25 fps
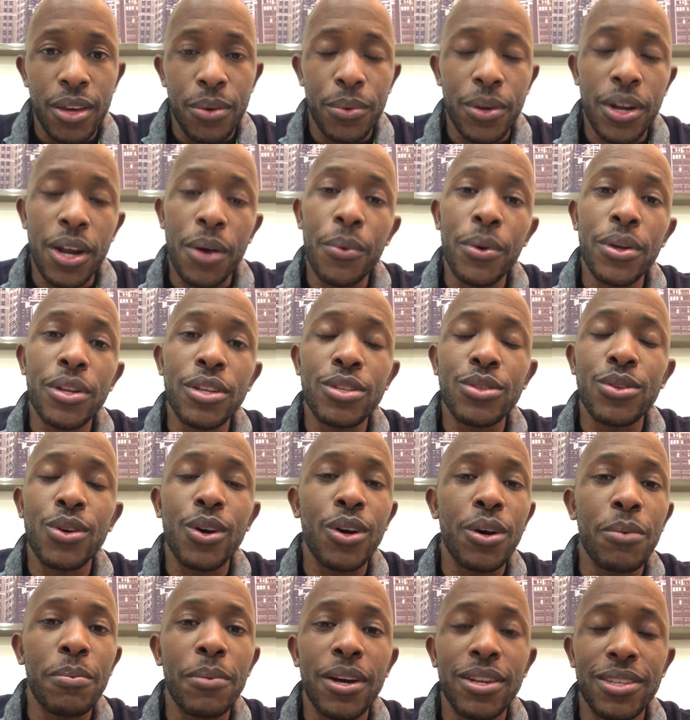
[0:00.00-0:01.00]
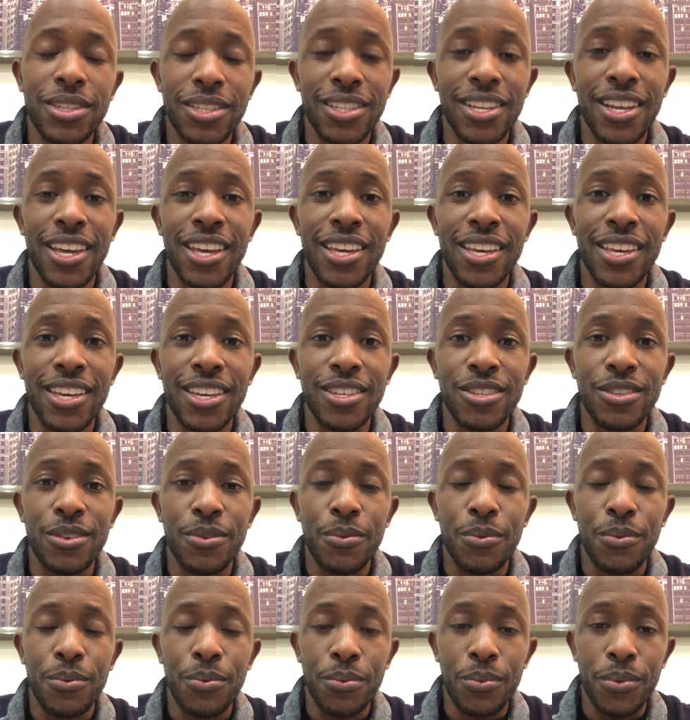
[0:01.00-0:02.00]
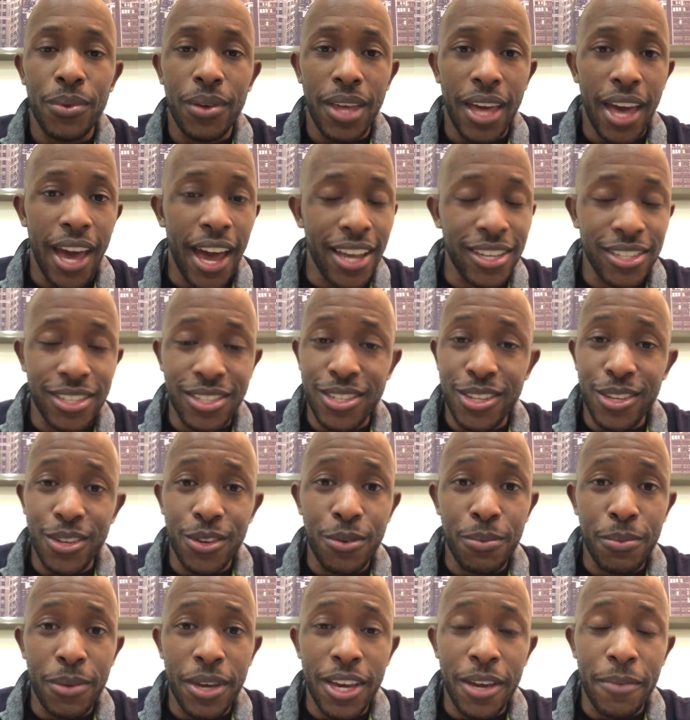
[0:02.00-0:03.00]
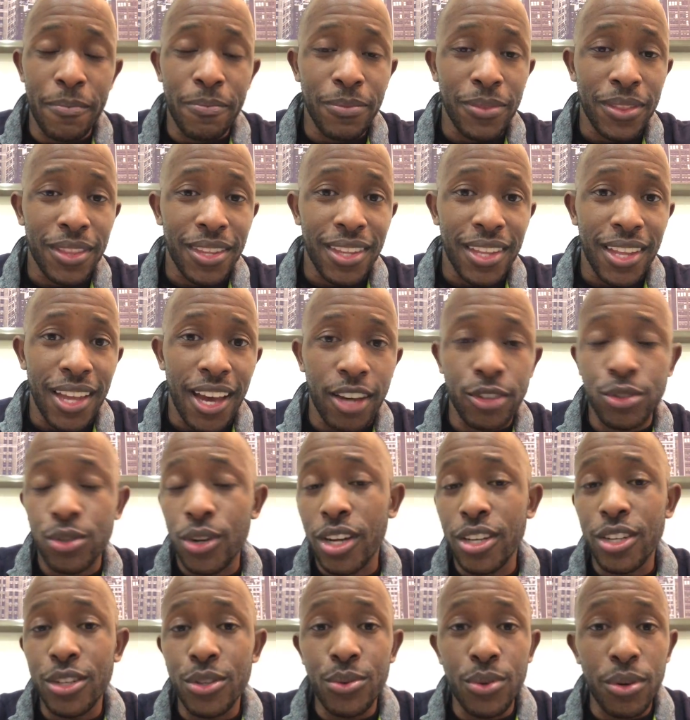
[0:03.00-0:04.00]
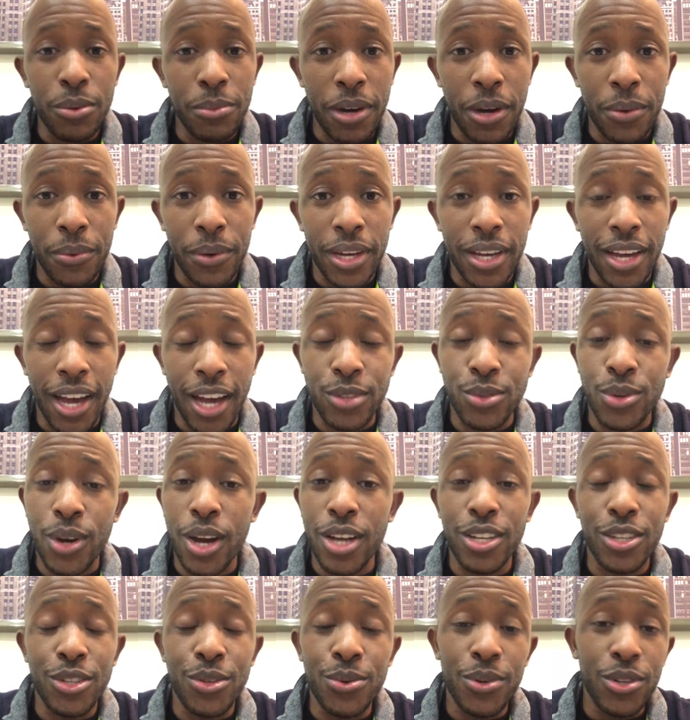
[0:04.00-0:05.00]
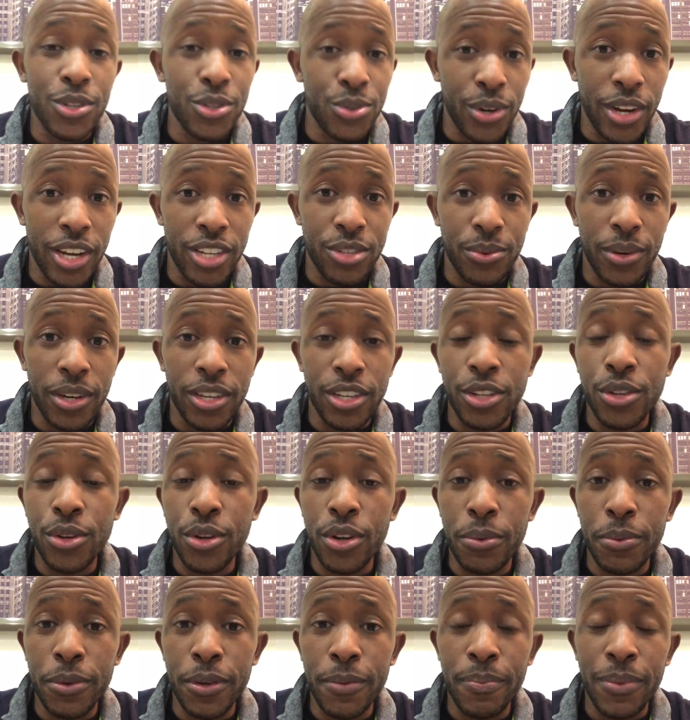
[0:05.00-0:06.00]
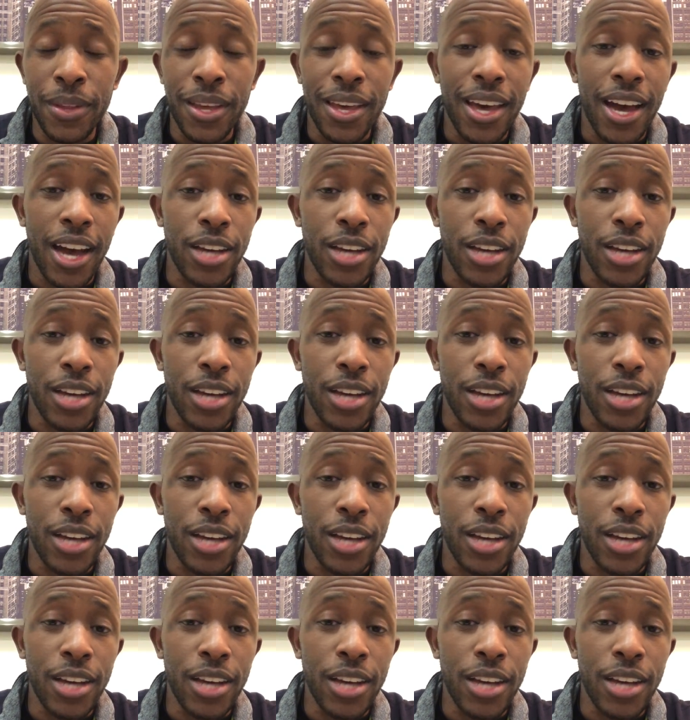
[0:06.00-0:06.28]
What I wanted to talk about today is, as a single man, I tried to do it my way. I tried to do it Dre's way. You know what I mean?